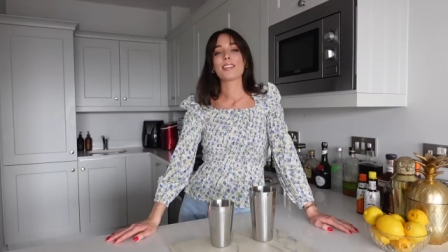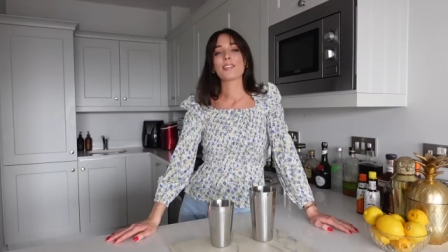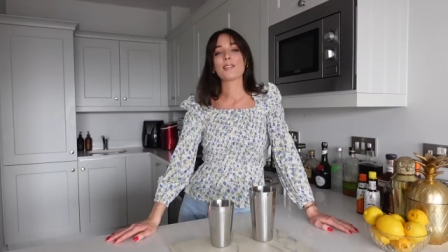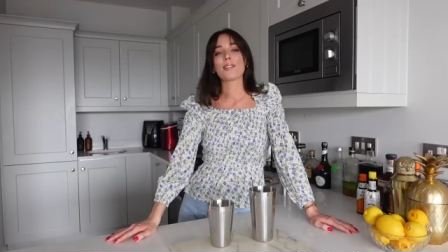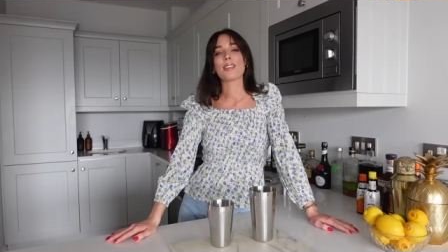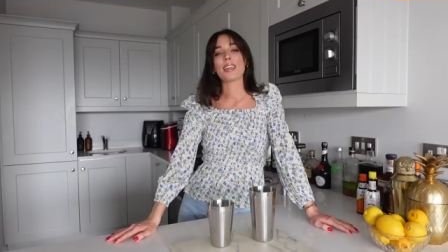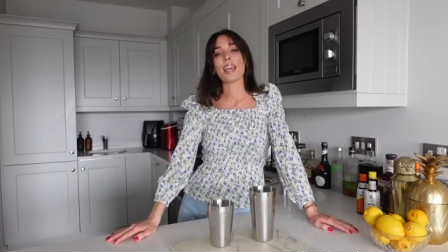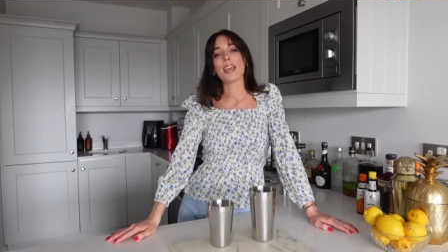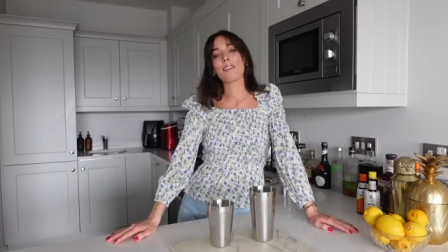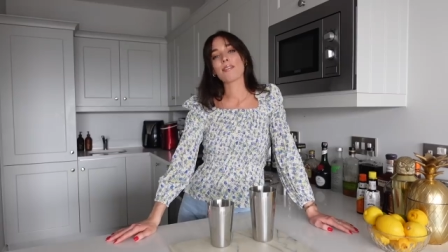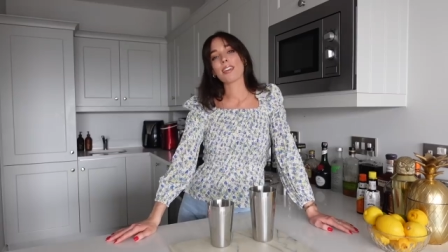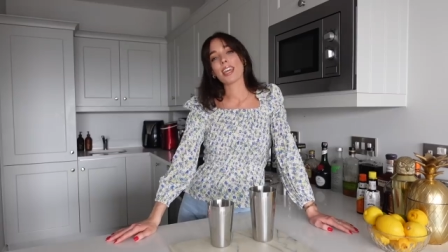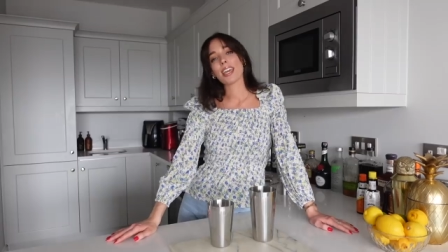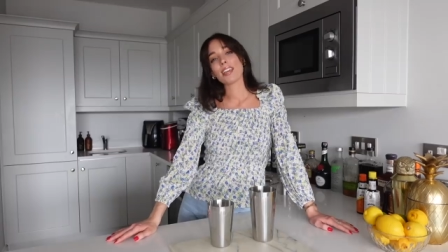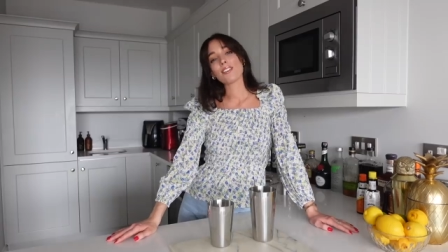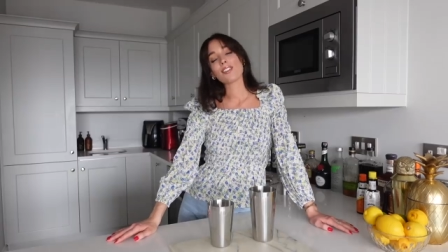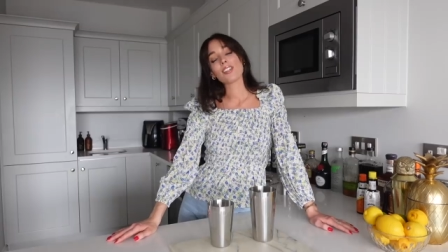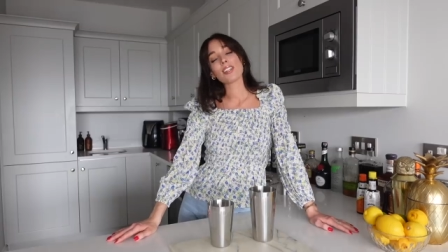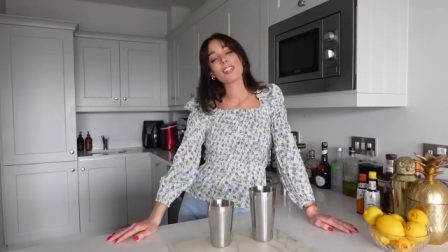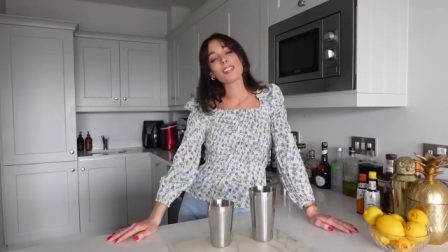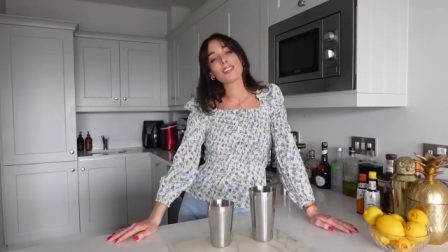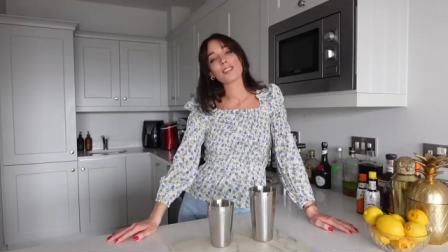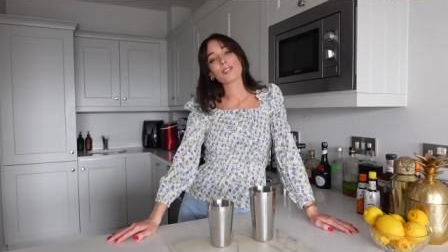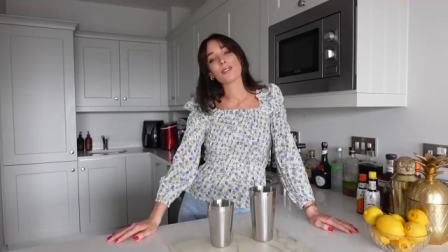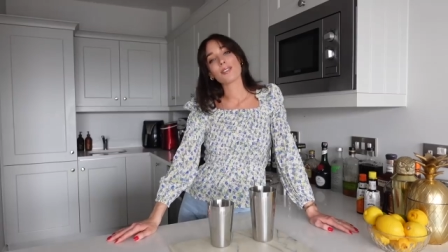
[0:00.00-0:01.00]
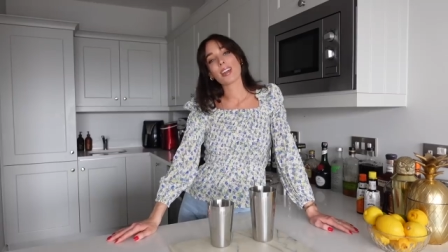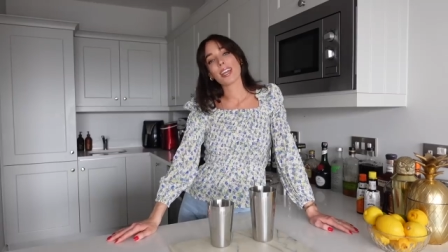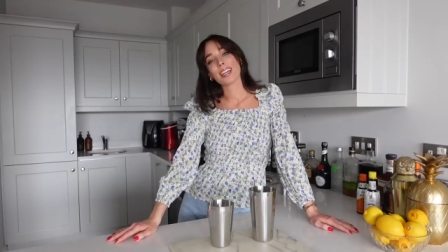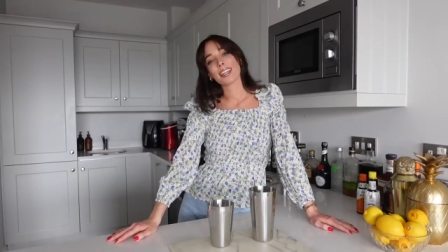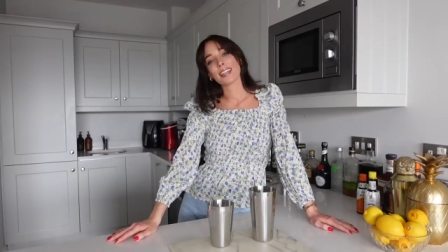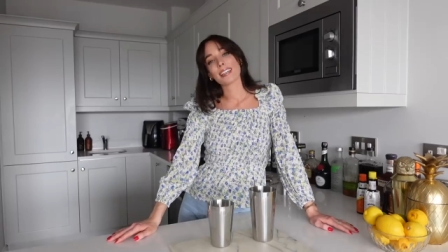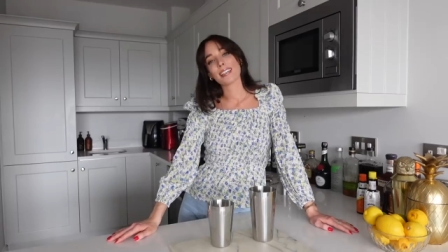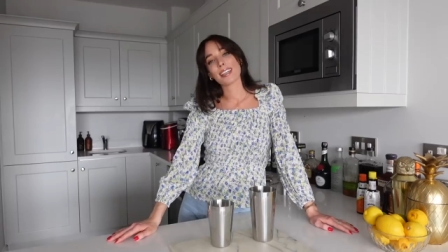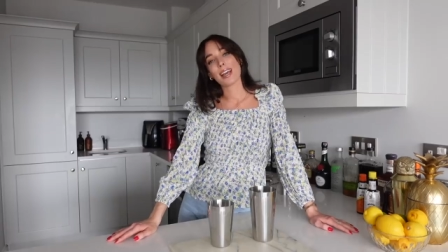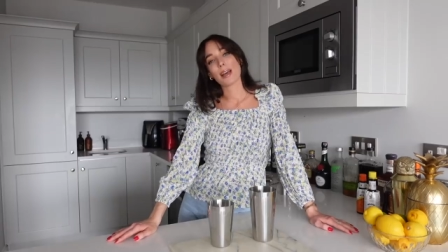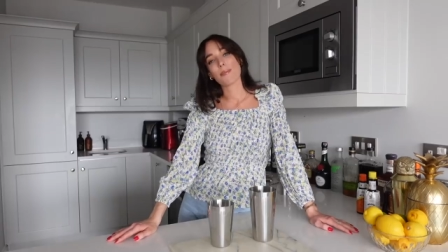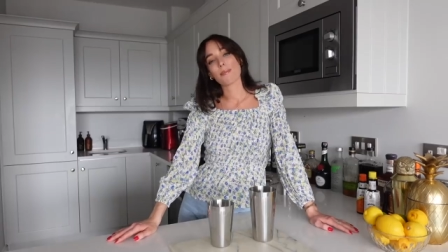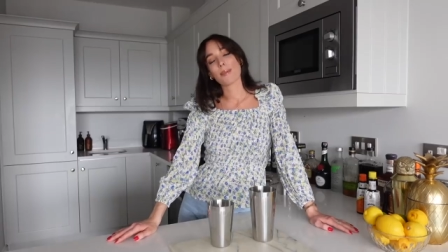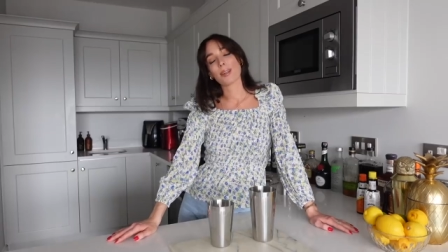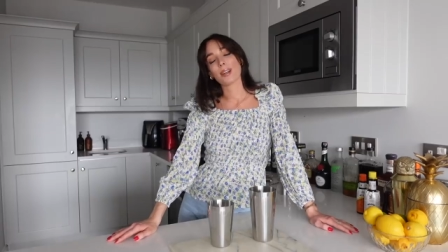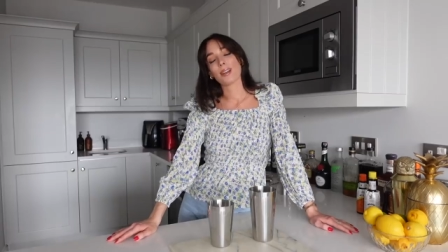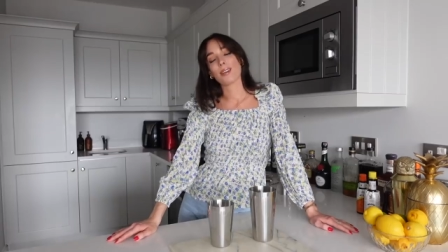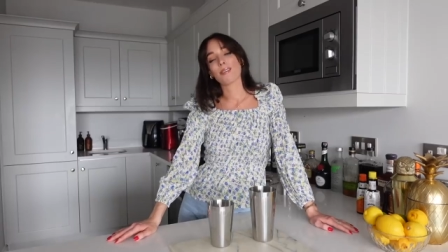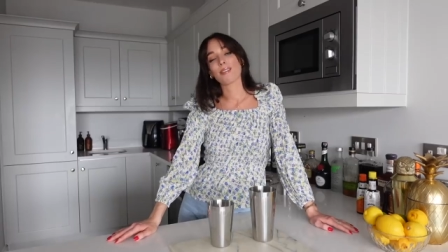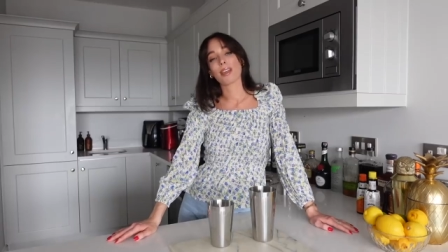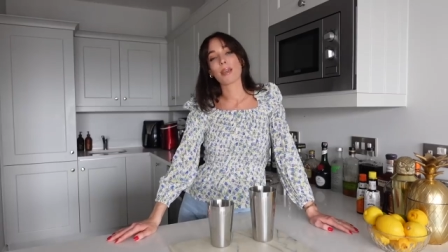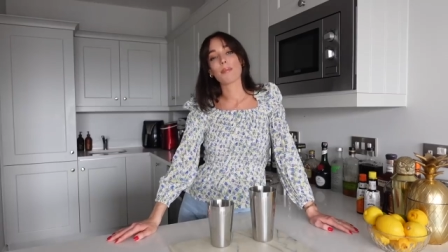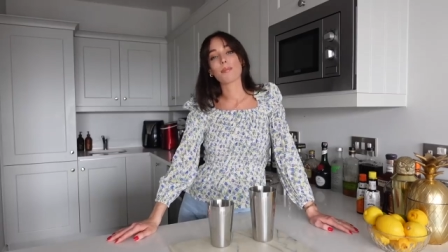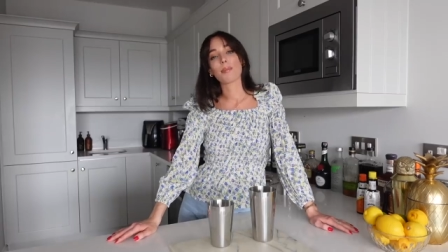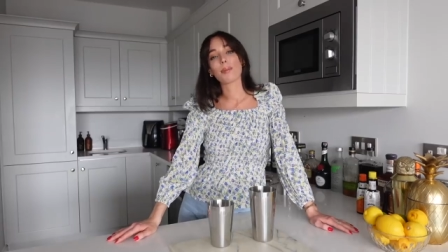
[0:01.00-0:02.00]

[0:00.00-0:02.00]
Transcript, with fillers: So the aviation is a great example of a